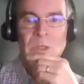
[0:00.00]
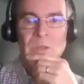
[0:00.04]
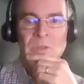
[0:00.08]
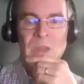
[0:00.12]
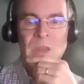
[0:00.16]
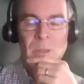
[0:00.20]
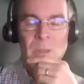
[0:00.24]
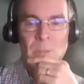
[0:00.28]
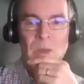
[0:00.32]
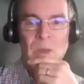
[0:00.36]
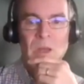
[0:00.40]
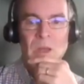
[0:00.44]

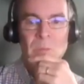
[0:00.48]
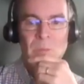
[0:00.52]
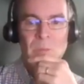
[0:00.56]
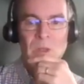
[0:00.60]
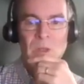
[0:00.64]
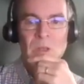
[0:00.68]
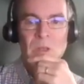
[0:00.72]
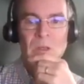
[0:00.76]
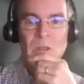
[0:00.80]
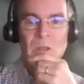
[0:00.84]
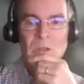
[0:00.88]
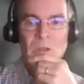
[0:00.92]
there might
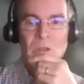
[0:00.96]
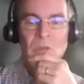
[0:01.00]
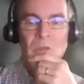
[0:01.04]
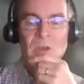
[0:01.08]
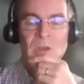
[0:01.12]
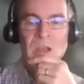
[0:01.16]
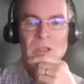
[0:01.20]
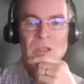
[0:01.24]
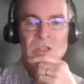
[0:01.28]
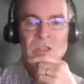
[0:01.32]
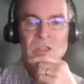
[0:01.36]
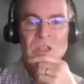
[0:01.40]
be a
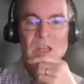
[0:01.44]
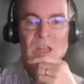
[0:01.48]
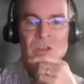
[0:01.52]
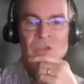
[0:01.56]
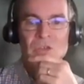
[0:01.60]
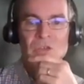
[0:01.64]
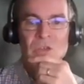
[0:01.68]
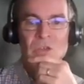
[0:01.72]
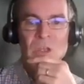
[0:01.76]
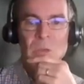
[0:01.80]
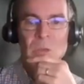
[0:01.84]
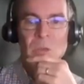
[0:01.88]
curated
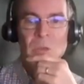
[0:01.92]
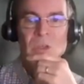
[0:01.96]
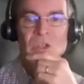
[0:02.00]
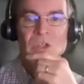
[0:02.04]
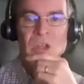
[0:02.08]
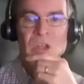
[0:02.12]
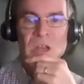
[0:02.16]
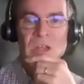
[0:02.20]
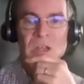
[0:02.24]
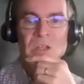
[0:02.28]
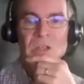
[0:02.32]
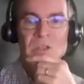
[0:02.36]
entry which
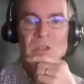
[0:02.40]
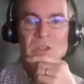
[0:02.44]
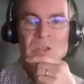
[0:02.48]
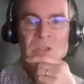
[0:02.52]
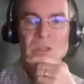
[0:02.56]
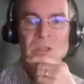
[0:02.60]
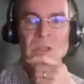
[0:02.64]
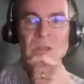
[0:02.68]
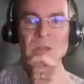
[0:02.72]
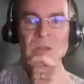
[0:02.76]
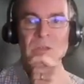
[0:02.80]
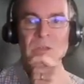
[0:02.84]
has
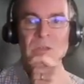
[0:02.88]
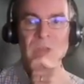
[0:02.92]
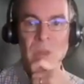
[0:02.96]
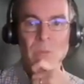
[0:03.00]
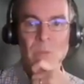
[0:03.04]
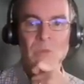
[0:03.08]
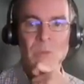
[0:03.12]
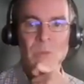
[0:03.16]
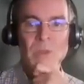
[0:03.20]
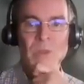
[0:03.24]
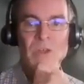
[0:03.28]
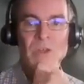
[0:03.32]
the
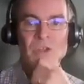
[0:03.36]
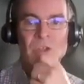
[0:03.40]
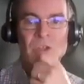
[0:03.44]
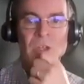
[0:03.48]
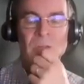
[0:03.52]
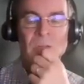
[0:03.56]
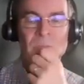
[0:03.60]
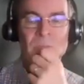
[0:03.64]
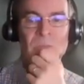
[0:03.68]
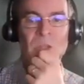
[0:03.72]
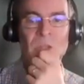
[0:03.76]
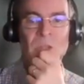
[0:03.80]
information
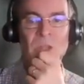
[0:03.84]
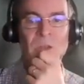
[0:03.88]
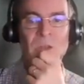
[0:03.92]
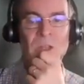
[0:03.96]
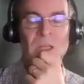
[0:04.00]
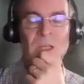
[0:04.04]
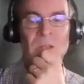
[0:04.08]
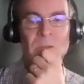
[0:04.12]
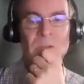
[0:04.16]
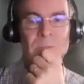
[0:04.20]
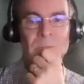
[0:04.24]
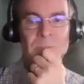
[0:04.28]
in that you
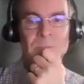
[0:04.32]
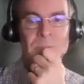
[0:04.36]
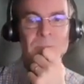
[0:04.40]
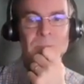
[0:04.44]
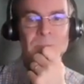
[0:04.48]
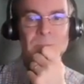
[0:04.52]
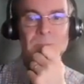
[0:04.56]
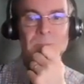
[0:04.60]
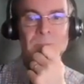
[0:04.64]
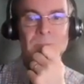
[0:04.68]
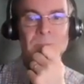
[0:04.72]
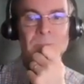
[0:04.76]
need.
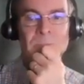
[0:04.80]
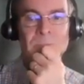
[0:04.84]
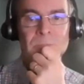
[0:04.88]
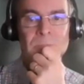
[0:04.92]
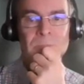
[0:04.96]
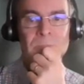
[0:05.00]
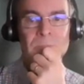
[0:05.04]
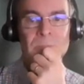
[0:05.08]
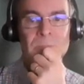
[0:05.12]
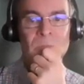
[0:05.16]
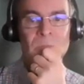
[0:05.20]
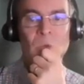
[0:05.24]

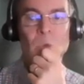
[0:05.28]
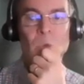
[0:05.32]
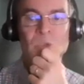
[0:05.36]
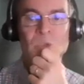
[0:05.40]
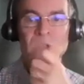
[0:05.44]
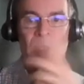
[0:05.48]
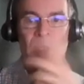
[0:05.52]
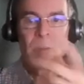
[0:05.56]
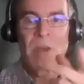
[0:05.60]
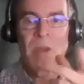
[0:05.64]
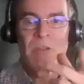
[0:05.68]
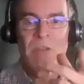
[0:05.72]
Of course,
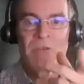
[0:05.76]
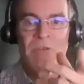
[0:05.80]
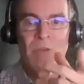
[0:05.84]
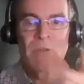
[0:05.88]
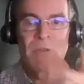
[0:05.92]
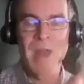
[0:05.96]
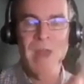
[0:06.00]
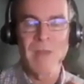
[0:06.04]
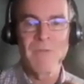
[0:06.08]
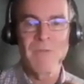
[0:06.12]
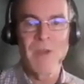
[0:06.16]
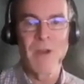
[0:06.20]
it depends on
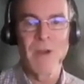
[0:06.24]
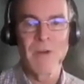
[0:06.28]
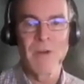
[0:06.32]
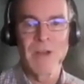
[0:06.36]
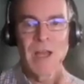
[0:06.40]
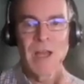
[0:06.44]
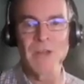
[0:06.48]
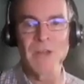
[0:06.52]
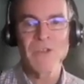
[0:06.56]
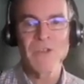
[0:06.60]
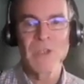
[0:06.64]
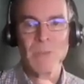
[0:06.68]
that variant
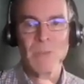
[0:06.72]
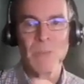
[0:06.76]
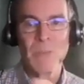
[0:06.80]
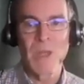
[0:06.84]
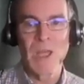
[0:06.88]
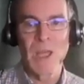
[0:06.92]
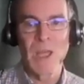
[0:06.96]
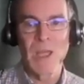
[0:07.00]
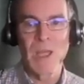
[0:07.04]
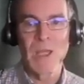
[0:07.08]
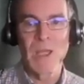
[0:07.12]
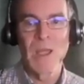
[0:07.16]
actually
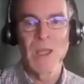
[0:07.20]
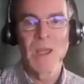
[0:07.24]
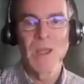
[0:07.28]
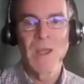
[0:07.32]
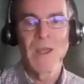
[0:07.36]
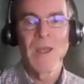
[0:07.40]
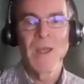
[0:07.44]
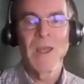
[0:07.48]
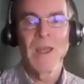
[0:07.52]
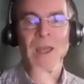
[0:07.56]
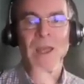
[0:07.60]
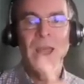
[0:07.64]
being
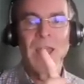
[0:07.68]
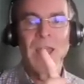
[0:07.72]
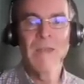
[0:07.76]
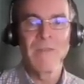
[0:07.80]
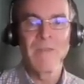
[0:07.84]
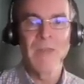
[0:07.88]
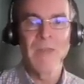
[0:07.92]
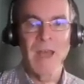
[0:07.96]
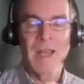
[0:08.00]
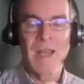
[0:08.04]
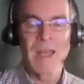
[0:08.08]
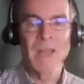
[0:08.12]

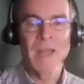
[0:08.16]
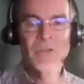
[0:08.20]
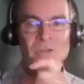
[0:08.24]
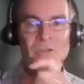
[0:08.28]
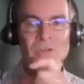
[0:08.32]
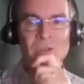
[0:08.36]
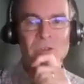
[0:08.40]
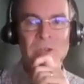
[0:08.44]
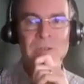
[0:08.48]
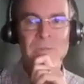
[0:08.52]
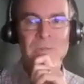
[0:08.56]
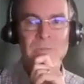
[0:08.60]
in that
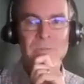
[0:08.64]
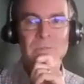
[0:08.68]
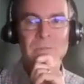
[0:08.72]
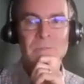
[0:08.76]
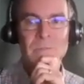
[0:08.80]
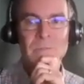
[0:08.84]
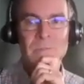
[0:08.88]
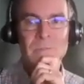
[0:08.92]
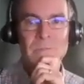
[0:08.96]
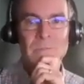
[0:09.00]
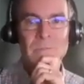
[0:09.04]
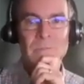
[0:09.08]
entry.
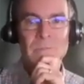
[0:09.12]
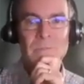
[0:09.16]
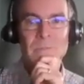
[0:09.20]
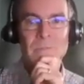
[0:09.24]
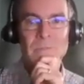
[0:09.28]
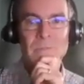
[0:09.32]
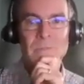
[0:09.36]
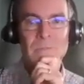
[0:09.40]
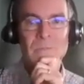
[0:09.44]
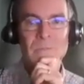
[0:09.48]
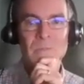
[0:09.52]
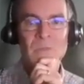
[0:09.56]

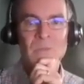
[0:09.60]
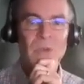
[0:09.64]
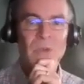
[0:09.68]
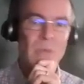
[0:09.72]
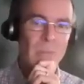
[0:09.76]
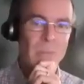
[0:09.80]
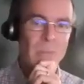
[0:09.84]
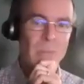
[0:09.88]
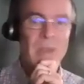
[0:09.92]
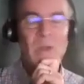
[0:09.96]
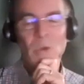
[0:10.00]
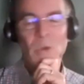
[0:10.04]
So
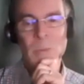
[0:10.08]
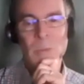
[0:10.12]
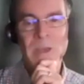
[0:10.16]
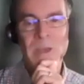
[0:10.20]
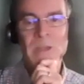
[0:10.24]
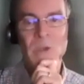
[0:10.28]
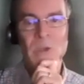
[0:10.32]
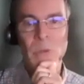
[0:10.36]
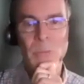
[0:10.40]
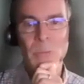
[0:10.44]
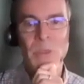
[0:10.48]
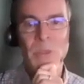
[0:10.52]
it may or may
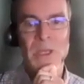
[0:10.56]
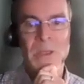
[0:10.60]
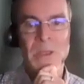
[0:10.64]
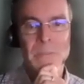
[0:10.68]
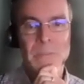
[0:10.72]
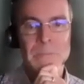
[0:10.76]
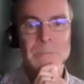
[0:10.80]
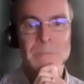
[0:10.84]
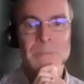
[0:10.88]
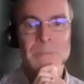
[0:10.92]
not be.